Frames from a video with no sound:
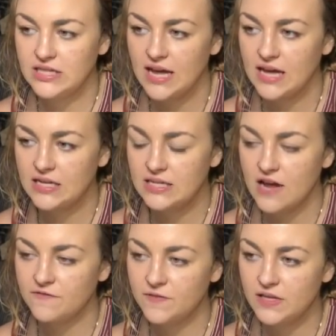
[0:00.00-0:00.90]
and
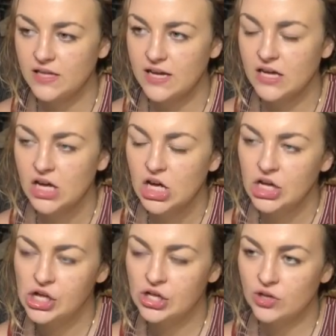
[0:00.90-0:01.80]
I feel like
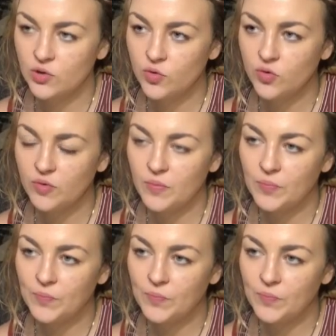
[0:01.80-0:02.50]
you